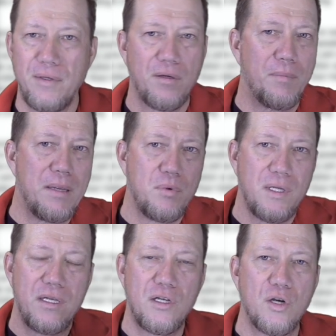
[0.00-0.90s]
maybe you
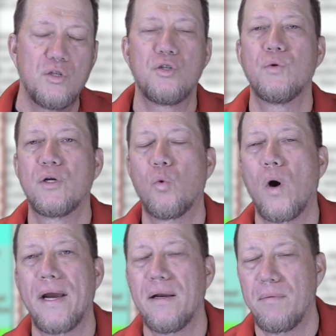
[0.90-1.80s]
need to go to a
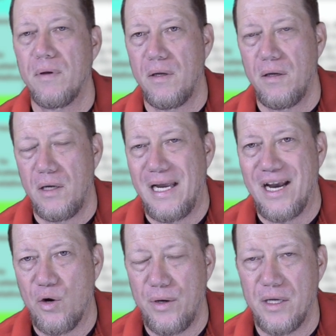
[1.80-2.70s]
quiet
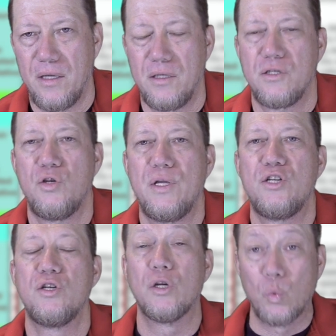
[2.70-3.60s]
area so
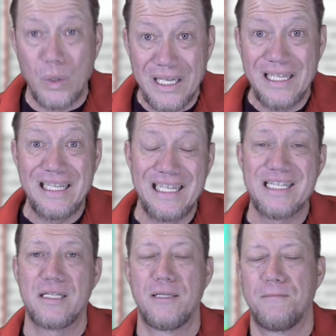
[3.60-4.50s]
that you can really
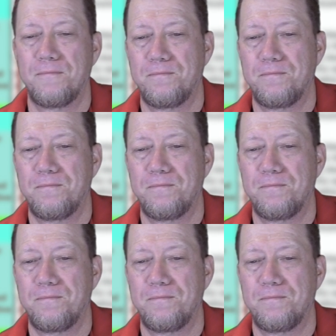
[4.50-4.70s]
listen.